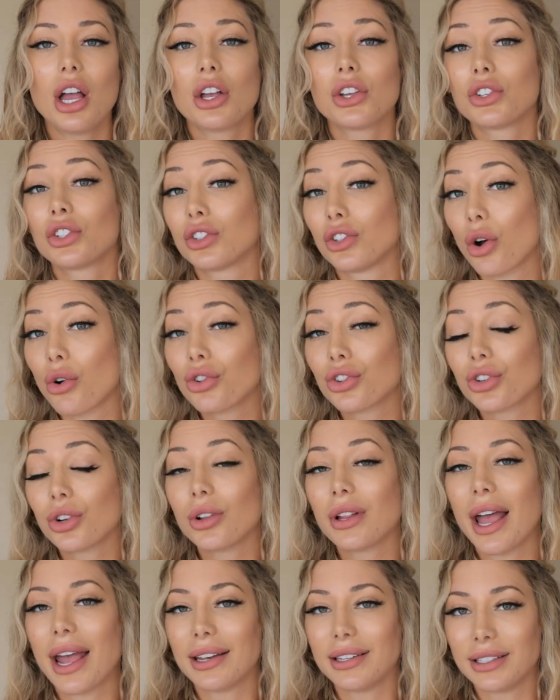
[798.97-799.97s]

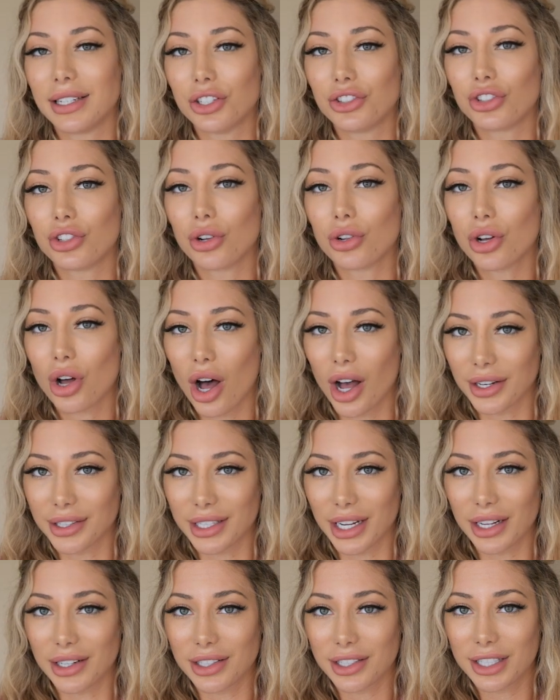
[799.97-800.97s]
social and digital
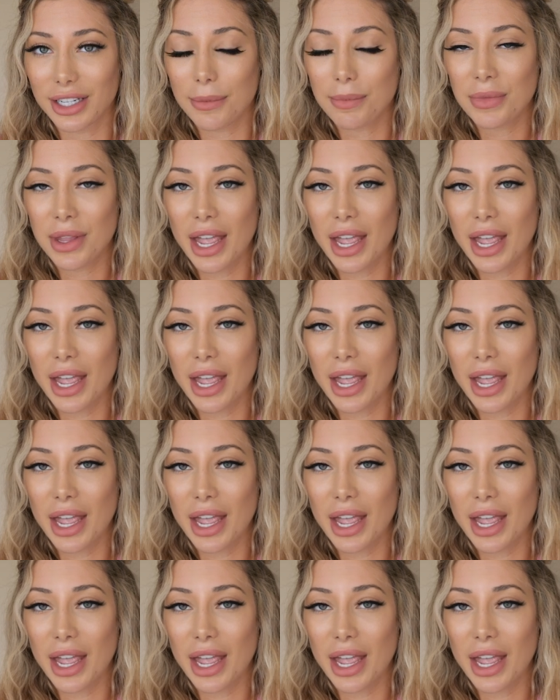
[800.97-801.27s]
content.